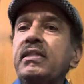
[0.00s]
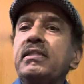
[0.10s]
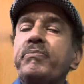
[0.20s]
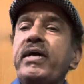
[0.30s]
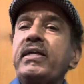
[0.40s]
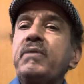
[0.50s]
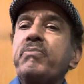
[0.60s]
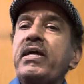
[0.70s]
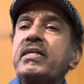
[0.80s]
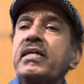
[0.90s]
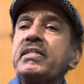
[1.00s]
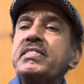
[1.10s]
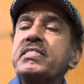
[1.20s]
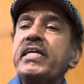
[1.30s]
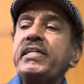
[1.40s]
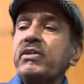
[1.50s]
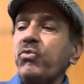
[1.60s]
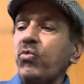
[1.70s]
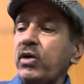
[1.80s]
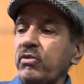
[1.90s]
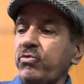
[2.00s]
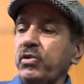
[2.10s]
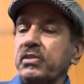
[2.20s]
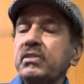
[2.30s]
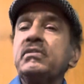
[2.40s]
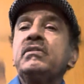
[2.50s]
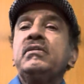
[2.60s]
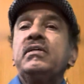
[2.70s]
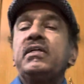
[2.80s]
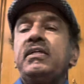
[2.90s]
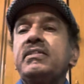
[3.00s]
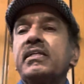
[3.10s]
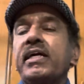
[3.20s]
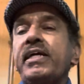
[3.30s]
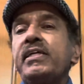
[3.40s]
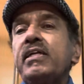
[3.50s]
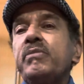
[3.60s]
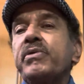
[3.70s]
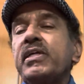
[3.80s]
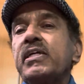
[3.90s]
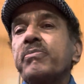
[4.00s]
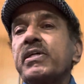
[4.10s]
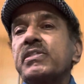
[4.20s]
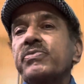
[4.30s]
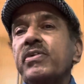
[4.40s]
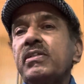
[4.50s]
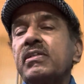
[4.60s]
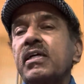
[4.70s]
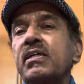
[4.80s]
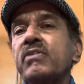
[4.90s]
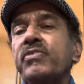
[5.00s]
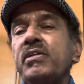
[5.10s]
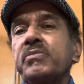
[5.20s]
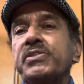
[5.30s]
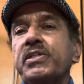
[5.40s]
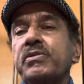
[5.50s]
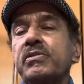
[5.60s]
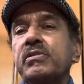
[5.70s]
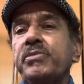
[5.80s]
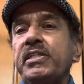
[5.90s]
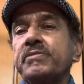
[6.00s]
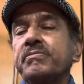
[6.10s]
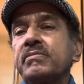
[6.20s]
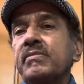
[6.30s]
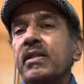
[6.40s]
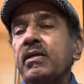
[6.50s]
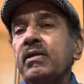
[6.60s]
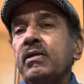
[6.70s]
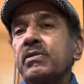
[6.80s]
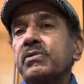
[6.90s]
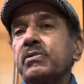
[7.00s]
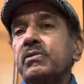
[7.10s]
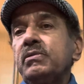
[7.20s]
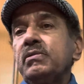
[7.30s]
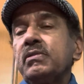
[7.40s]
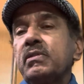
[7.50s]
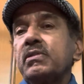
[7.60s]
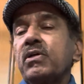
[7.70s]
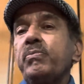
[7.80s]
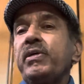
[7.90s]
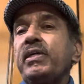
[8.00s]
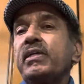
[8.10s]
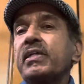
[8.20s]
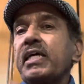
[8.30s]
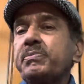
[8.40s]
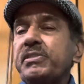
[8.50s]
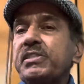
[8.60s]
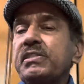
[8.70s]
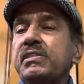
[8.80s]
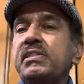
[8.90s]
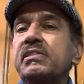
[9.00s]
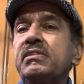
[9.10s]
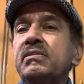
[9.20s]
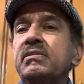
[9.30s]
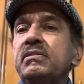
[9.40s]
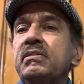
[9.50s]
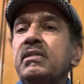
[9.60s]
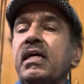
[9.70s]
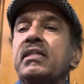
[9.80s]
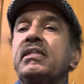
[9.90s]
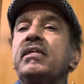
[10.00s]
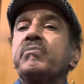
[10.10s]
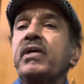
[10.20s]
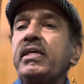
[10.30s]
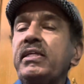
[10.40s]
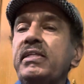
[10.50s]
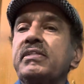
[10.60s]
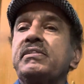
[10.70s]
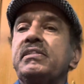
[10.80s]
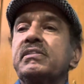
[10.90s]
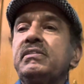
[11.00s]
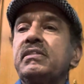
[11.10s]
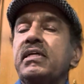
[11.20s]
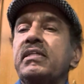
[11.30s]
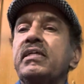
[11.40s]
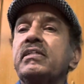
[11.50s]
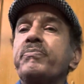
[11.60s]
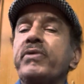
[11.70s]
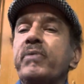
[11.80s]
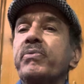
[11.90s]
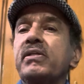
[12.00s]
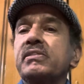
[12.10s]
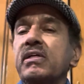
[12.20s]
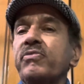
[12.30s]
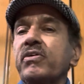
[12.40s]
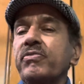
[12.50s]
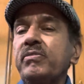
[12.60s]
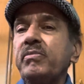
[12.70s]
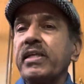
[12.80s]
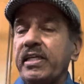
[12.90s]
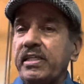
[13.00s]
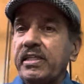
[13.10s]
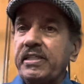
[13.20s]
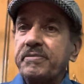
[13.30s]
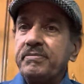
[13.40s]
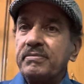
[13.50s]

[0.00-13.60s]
the paddy plant attains the height of 1 foot, it is an ideal breeding place for anopheline mosquito to breed. So there will be transmission season and then malaria season, and then the people suffer from malaria.